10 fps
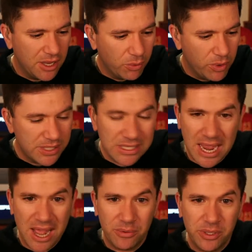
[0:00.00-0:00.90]
What does
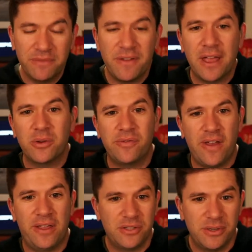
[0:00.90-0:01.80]
Kyle really value? He
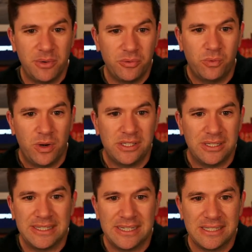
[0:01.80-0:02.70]
values somebody who runs his
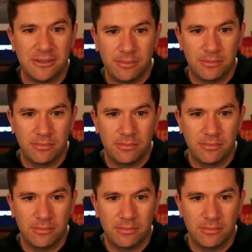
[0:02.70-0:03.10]
system.